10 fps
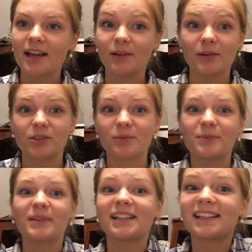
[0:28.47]
Well, it's
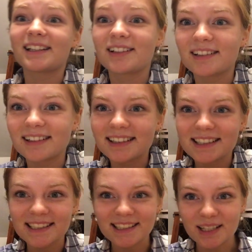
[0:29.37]
almost been a year
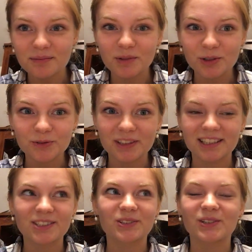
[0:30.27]
since I moved.
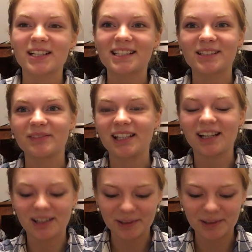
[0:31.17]
That's so crazy to me.